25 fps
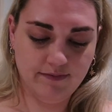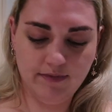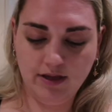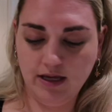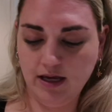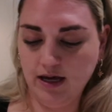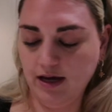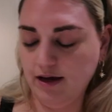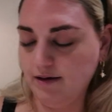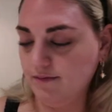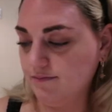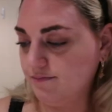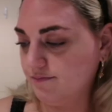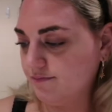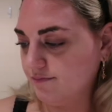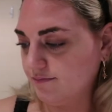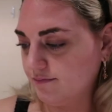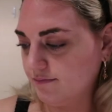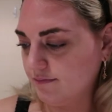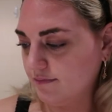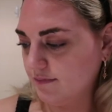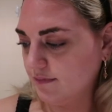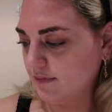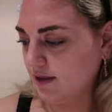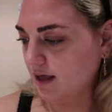Okay,
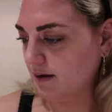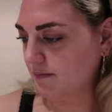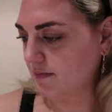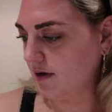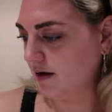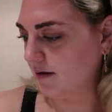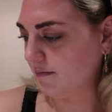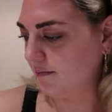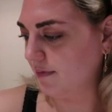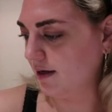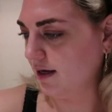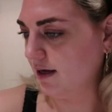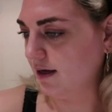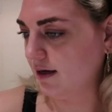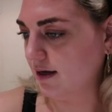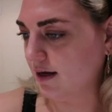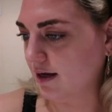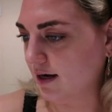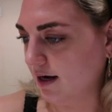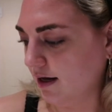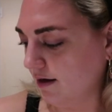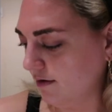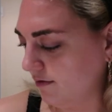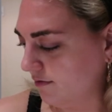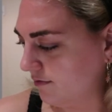that might be
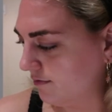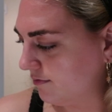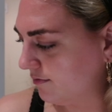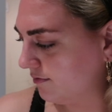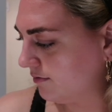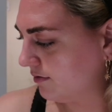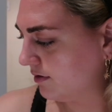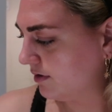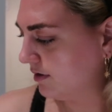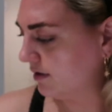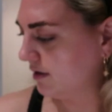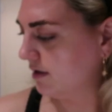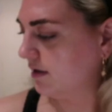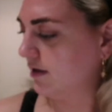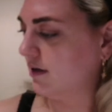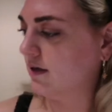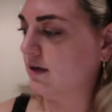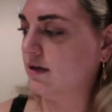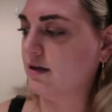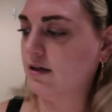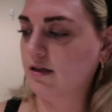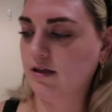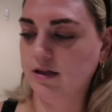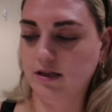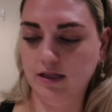enough.
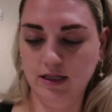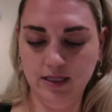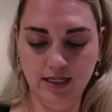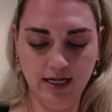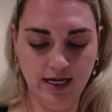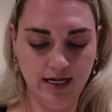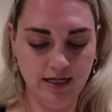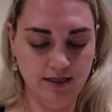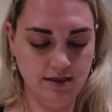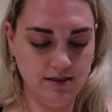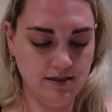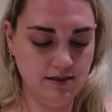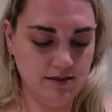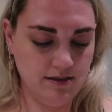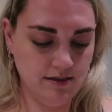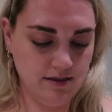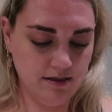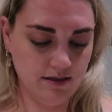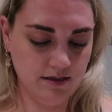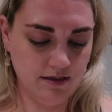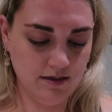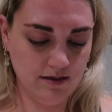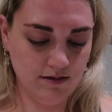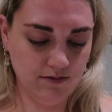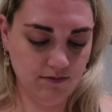
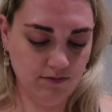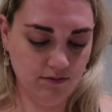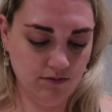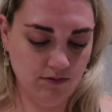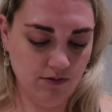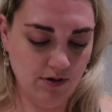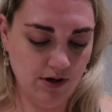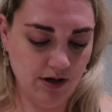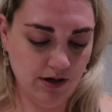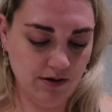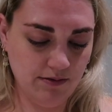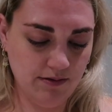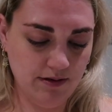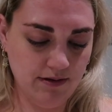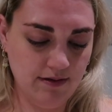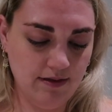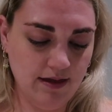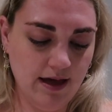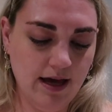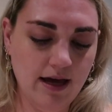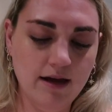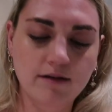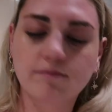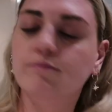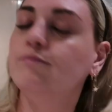Let's work with
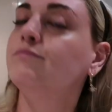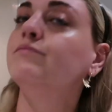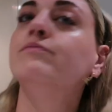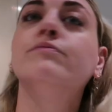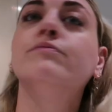that.